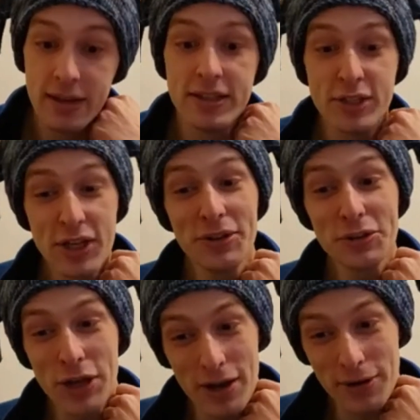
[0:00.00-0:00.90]
Still
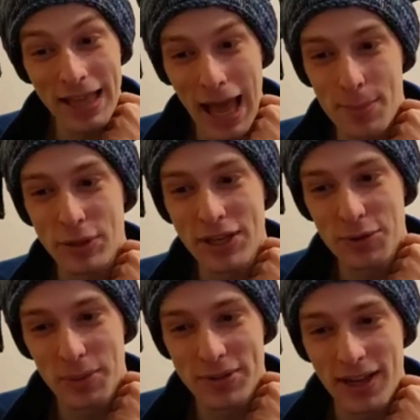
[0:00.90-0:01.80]
chattering happily
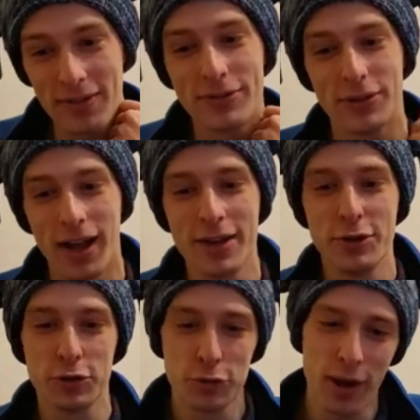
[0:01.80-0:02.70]
to himself,
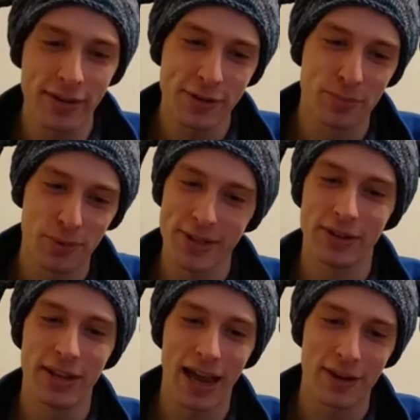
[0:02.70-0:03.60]
Nigel trots
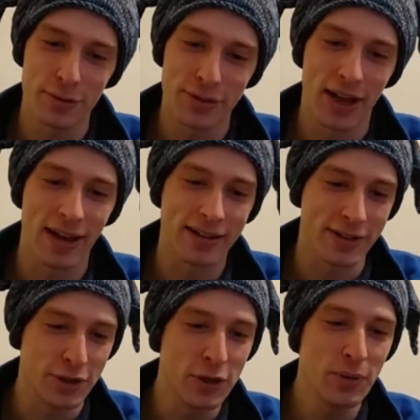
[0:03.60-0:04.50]
briskly at your side
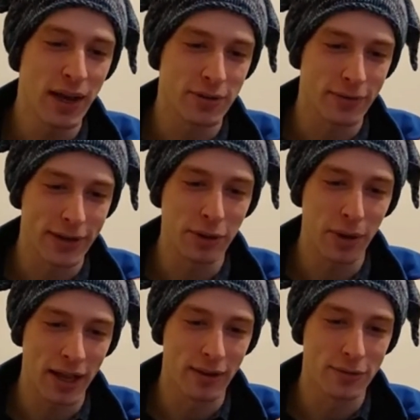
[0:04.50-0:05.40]
as you and your fellow
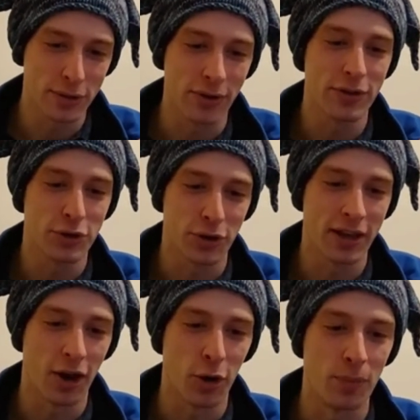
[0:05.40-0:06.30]
elves start the
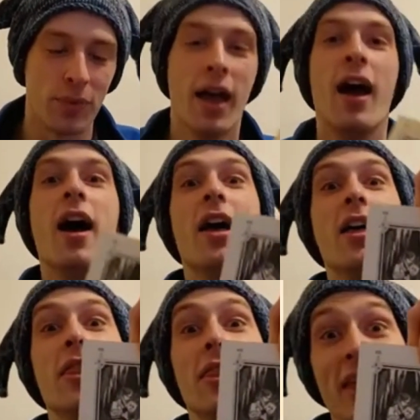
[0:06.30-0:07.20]
journey home.
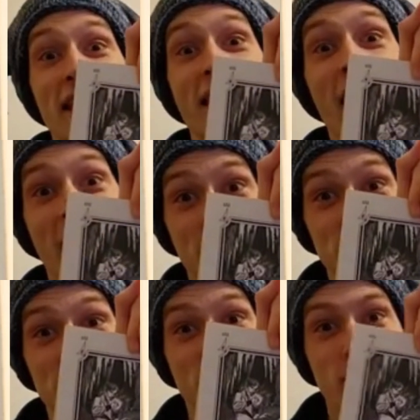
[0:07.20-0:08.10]
The
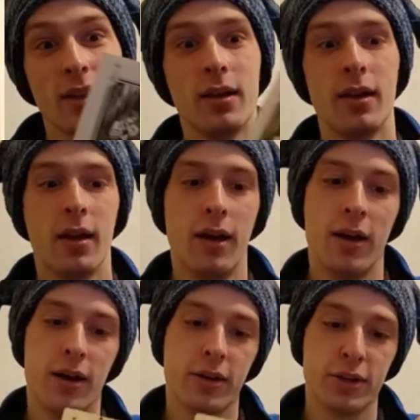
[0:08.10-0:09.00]
end.
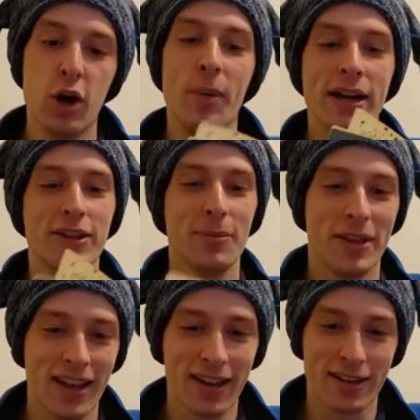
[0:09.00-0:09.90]
Go back to the
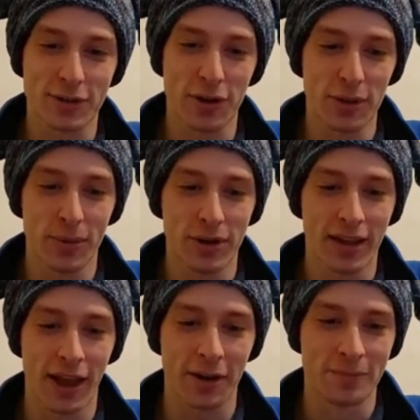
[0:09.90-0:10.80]
beginning and start the book
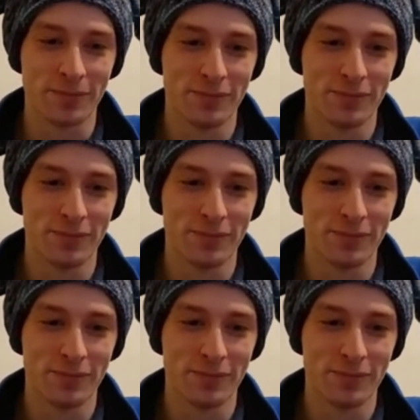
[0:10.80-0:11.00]
again.